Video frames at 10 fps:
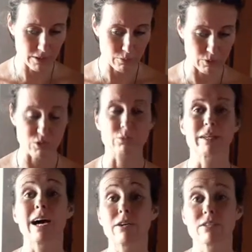which will be
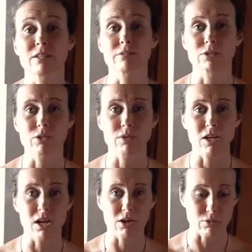healthier for you in the
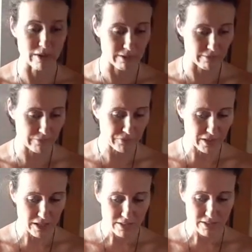long run.
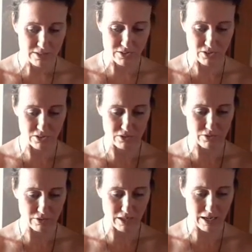So,
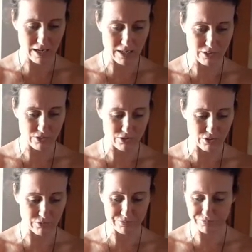you
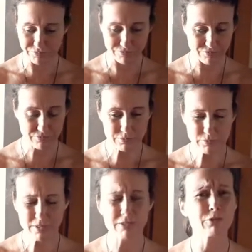know,
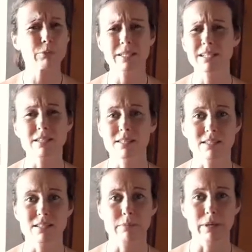for me, this
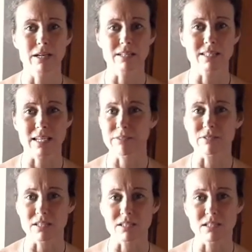isn't about a
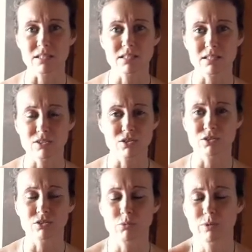definite.
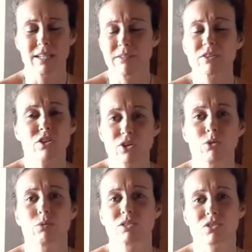We never
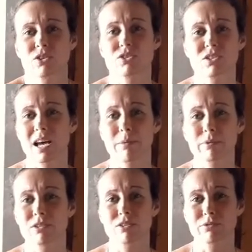know what's going to
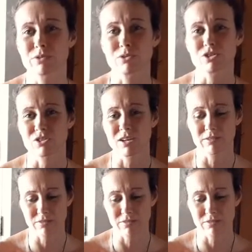happen in the future.